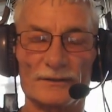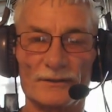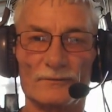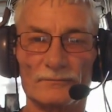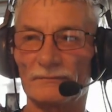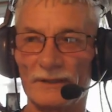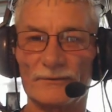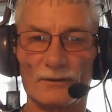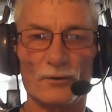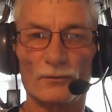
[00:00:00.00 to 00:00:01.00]
You don't live
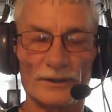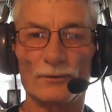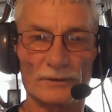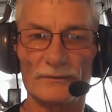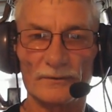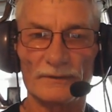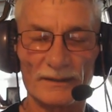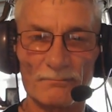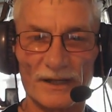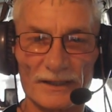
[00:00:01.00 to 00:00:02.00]
in a home. You don't live
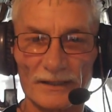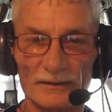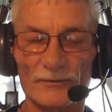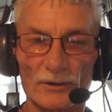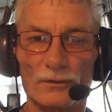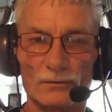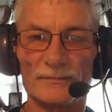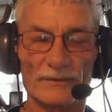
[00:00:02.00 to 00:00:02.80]
in money. You live in a home.